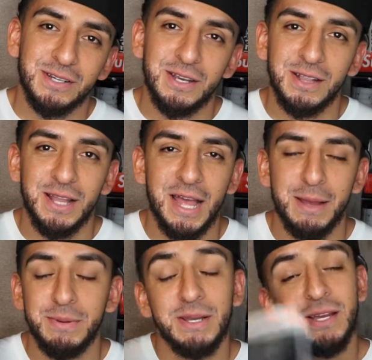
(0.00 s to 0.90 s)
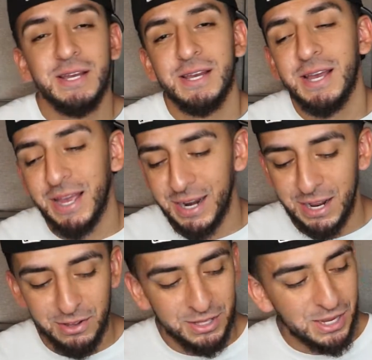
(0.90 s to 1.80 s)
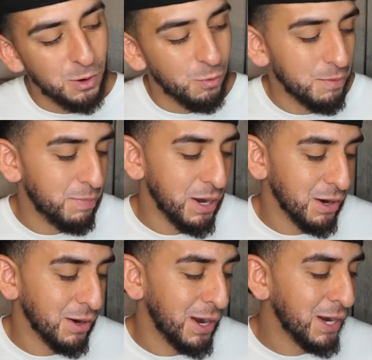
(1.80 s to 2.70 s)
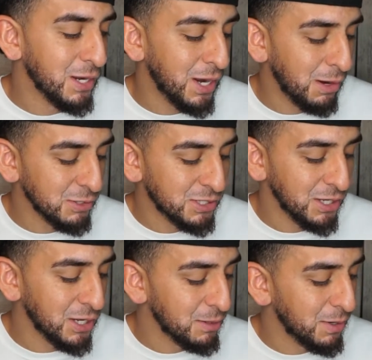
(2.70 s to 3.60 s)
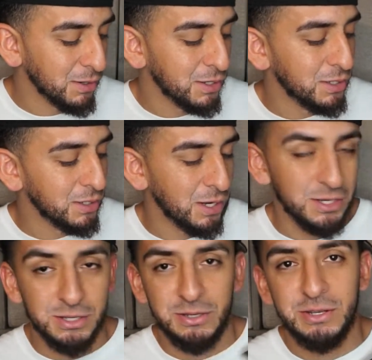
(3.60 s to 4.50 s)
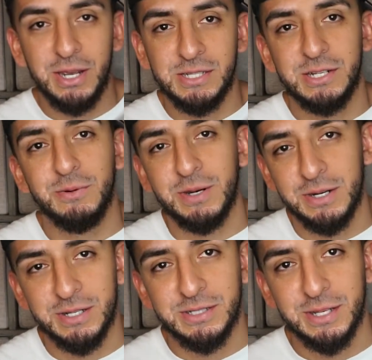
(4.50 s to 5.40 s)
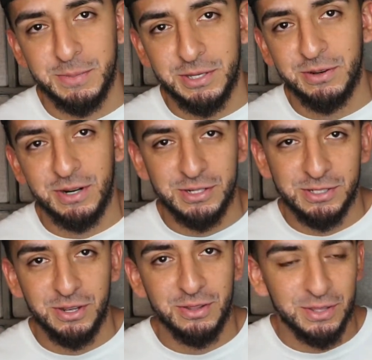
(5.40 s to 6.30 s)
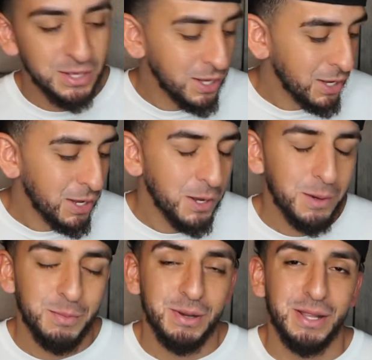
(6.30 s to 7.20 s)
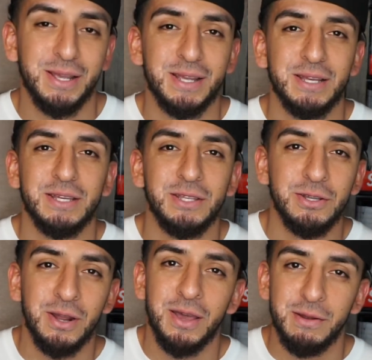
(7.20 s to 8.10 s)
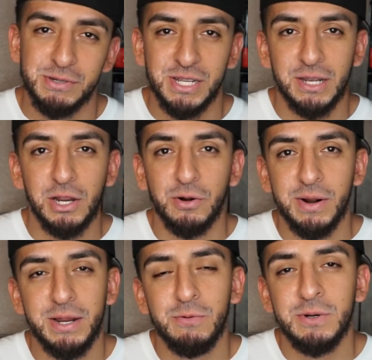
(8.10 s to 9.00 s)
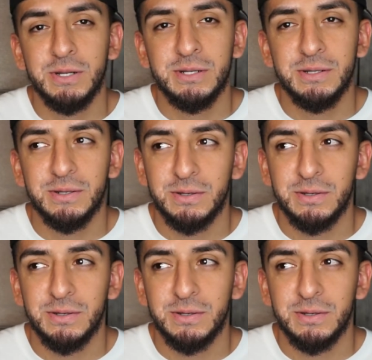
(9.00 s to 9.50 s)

collab. And I only got one pair. I, I was thinking about getting, uh, you, you, guys know what it is. I mean, you already saw it. But like, you know how there was like a gray one?